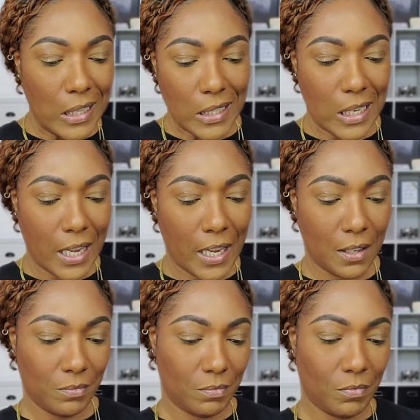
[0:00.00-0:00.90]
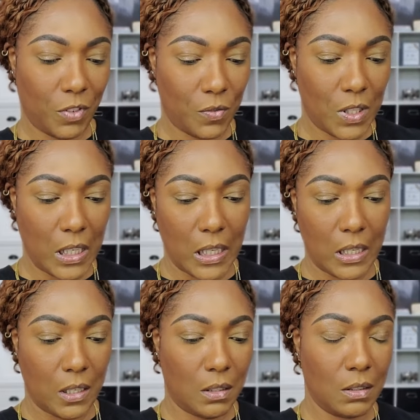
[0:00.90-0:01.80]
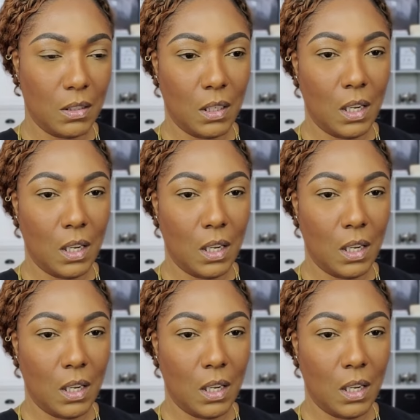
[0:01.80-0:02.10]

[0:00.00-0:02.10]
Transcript: it's like 15